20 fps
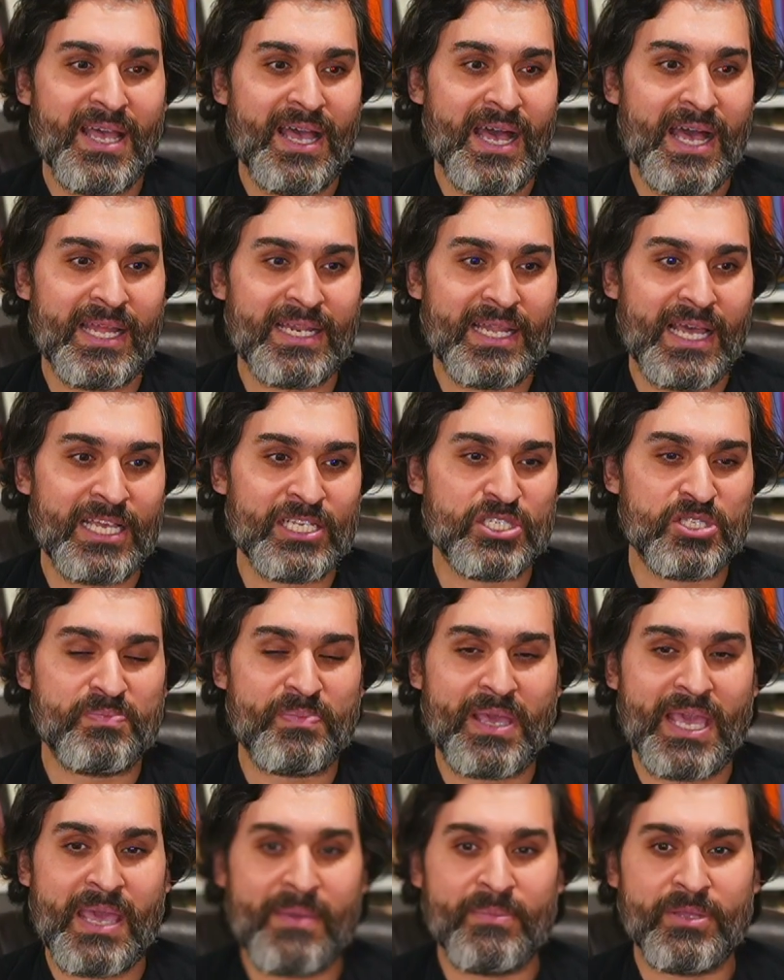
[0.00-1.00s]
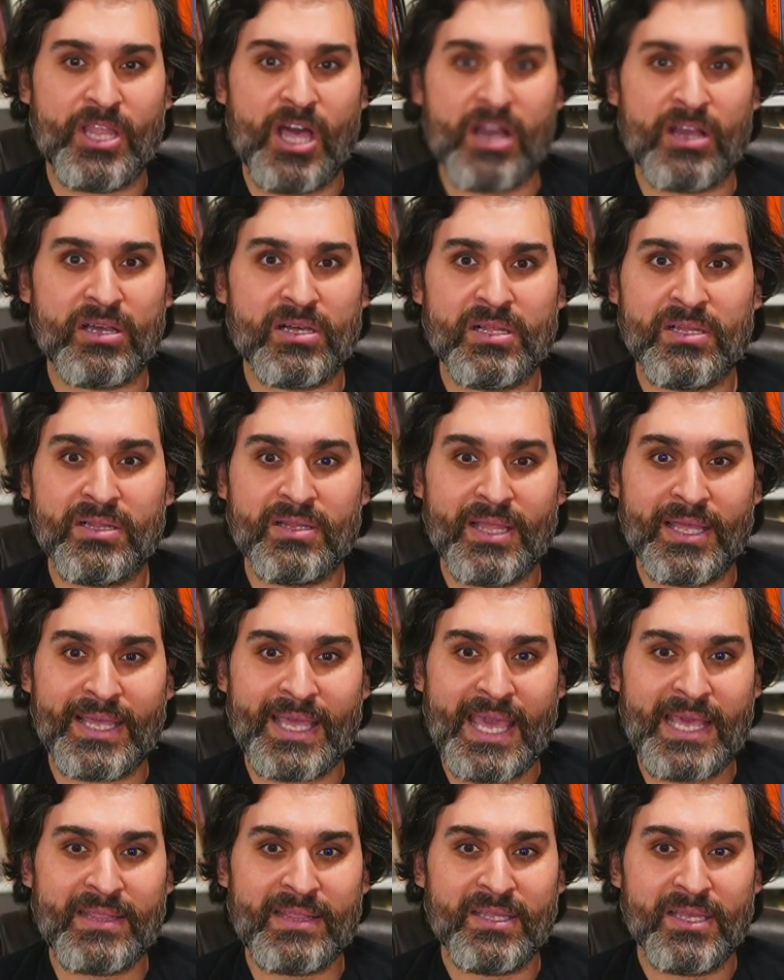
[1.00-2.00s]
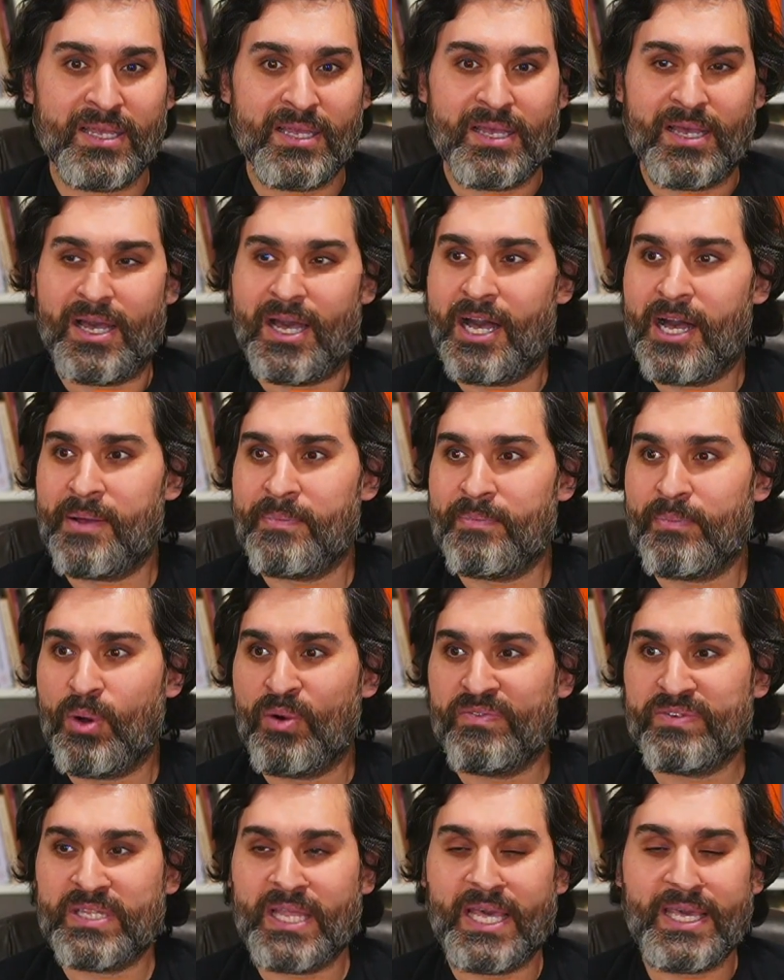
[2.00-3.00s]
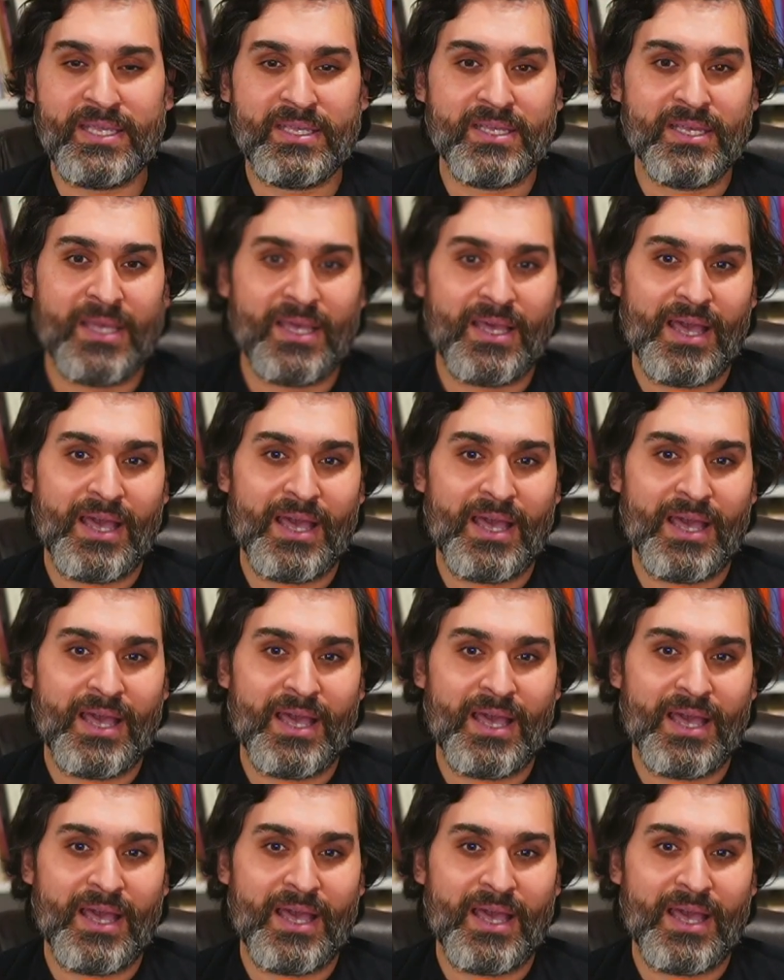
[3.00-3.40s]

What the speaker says: And I just became an uncle again overnight.